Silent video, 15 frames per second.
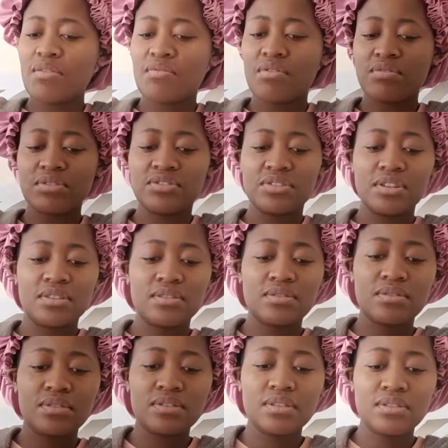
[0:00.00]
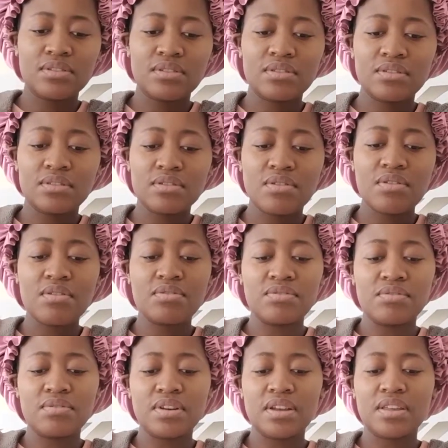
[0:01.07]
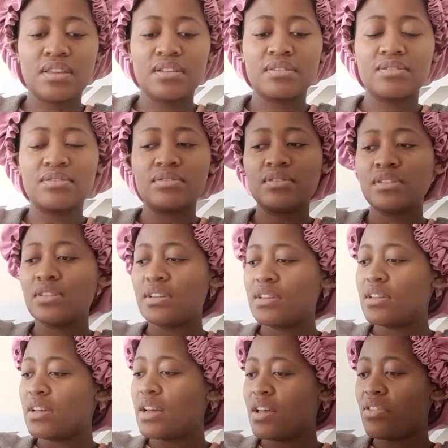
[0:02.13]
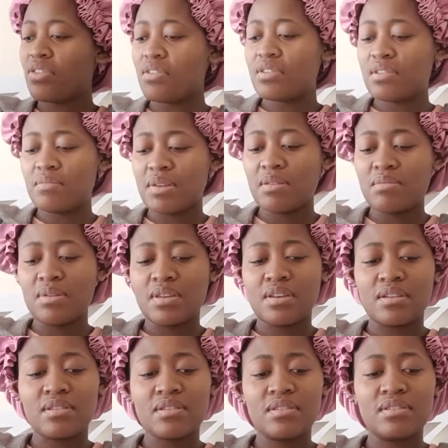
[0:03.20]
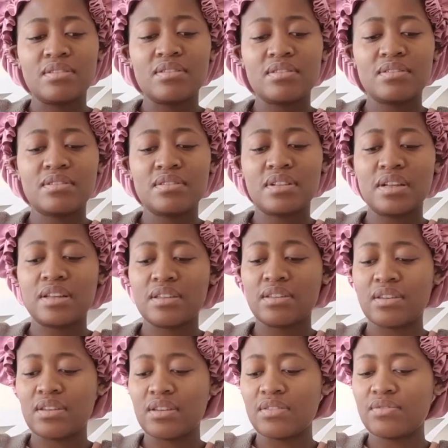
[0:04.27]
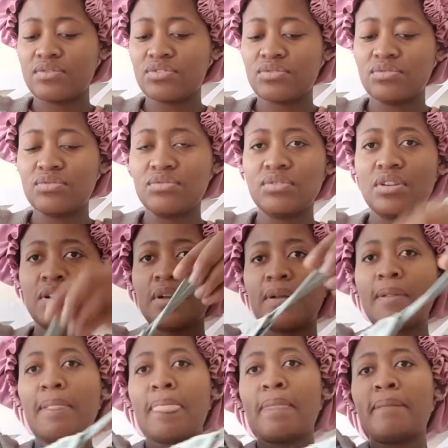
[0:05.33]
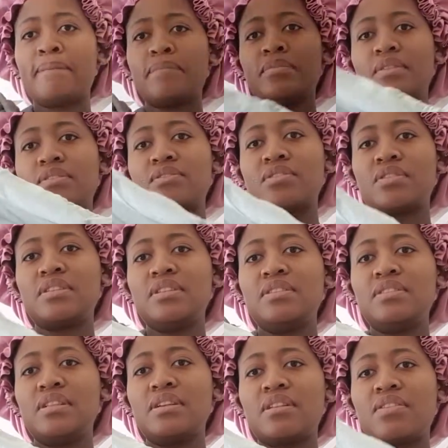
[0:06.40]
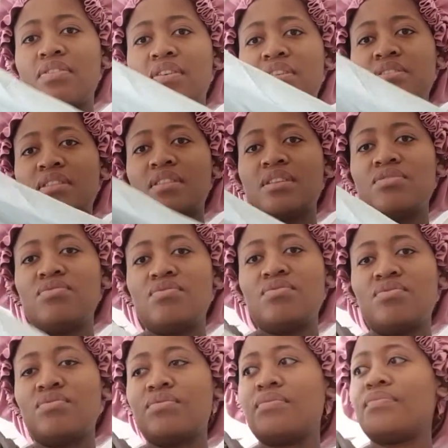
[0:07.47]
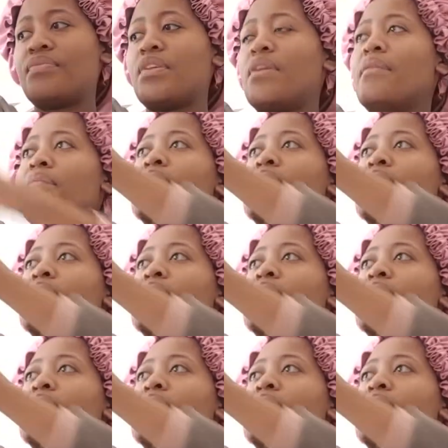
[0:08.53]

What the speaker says: wrong dress. Or is it not? Oh no, I can do it. I thought maybe, yeah, because like you have to, it's got these little things, and then you, yeah,